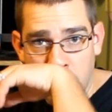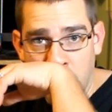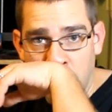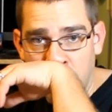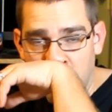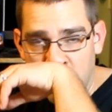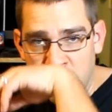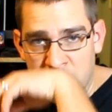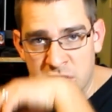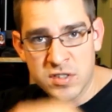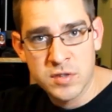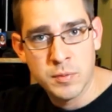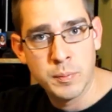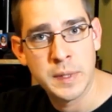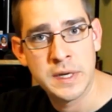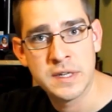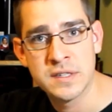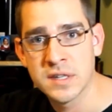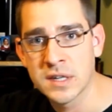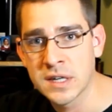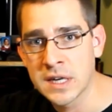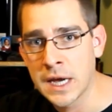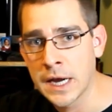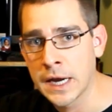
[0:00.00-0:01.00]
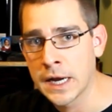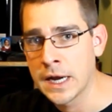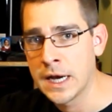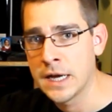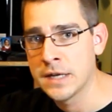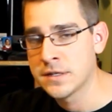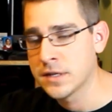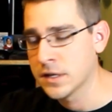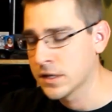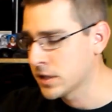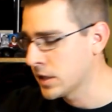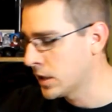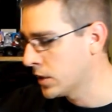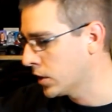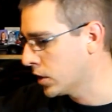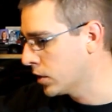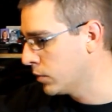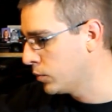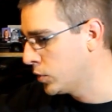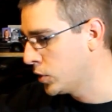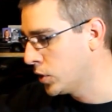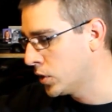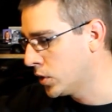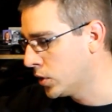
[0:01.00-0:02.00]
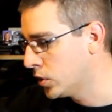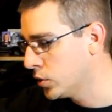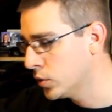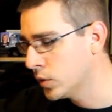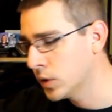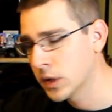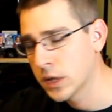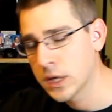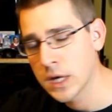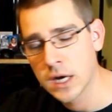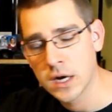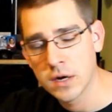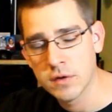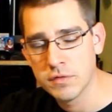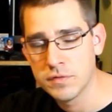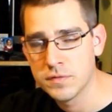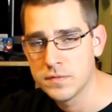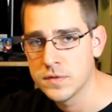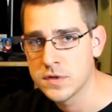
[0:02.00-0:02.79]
um, running some basic diagnostics on a computer, doing kind of